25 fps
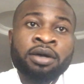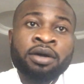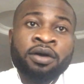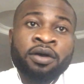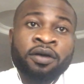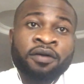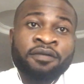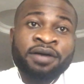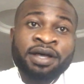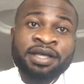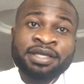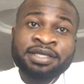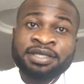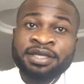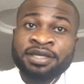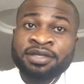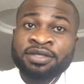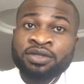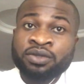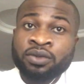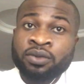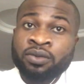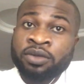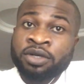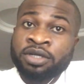of access
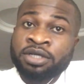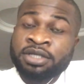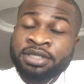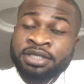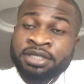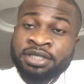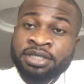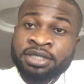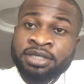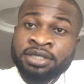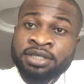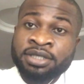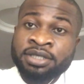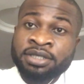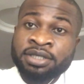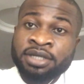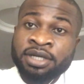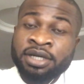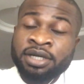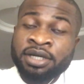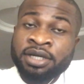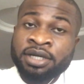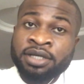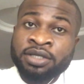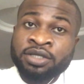to quality
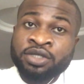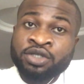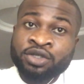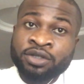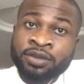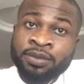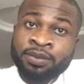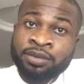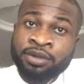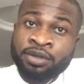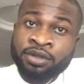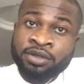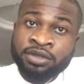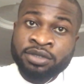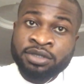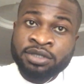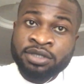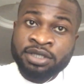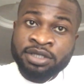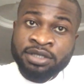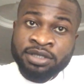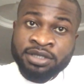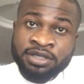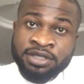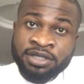support
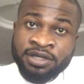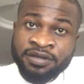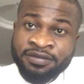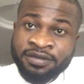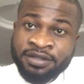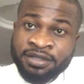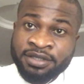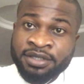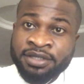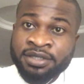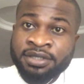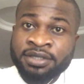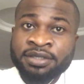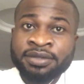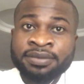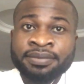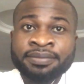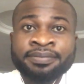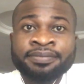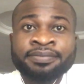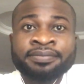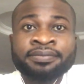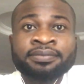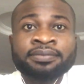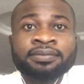and services.
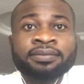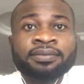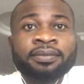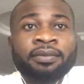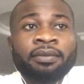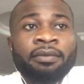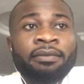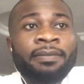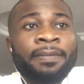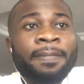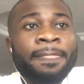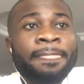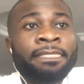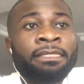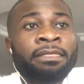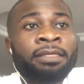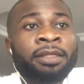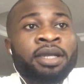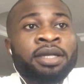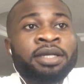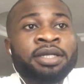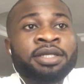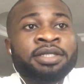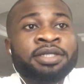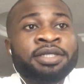
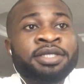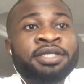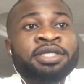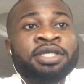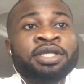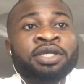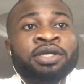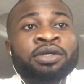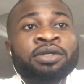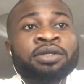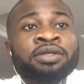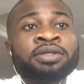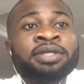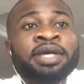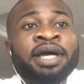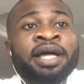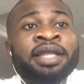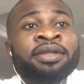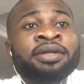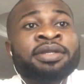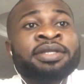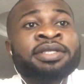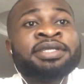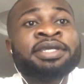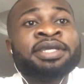These include
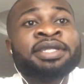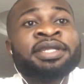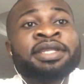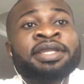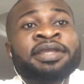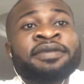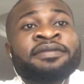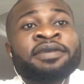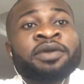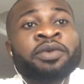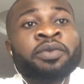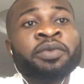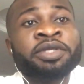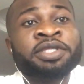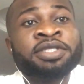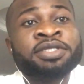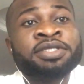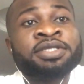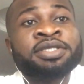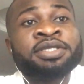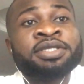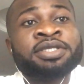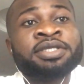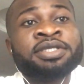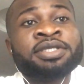adolescents living with
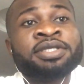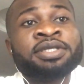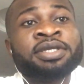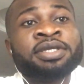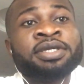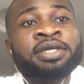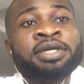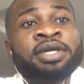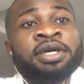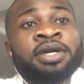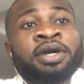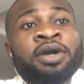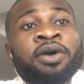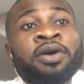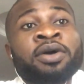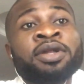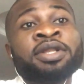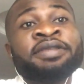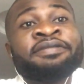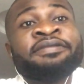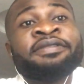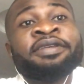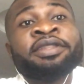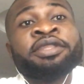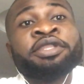or
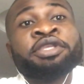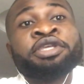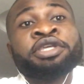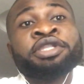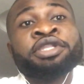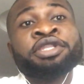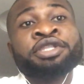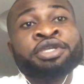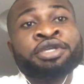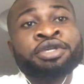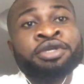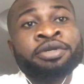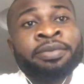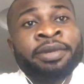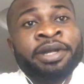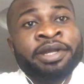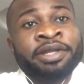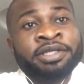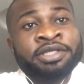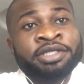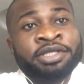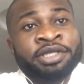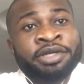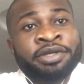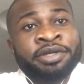living in
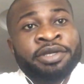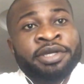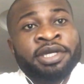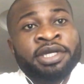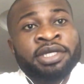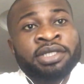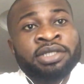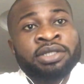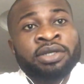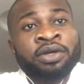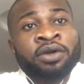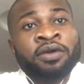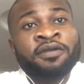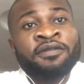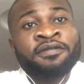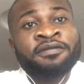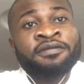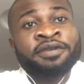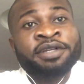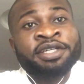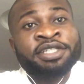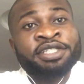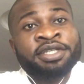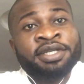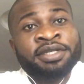humanitarian or
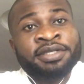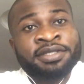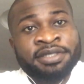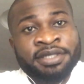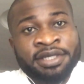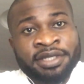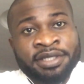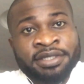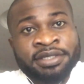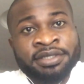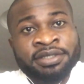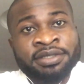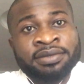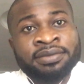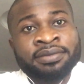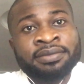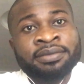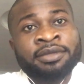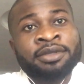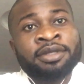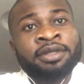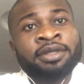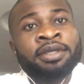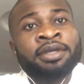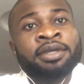fragile setting,
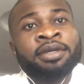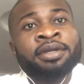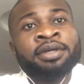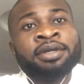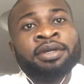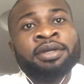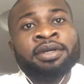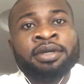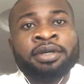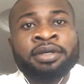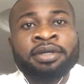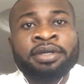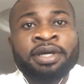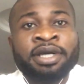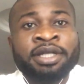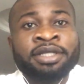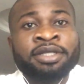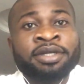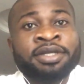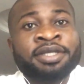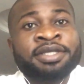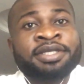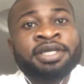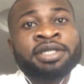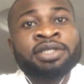
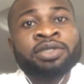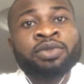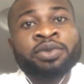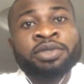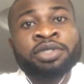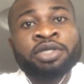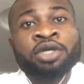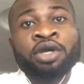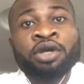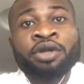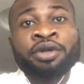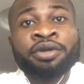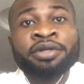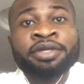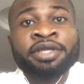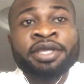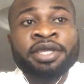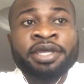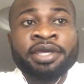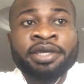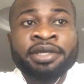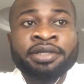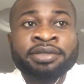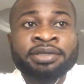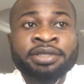adolescents with
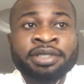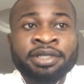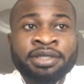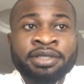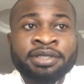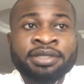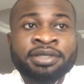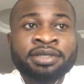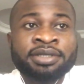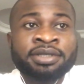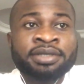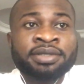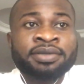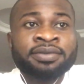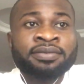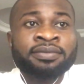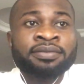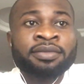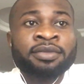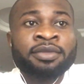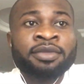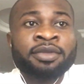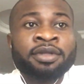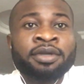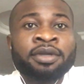chronic illness
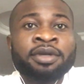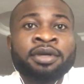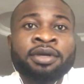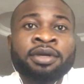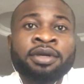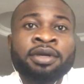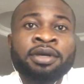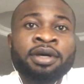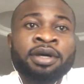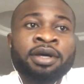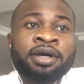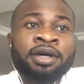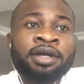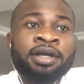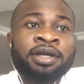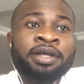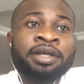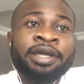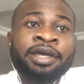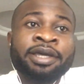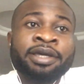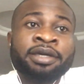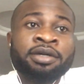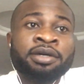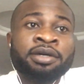like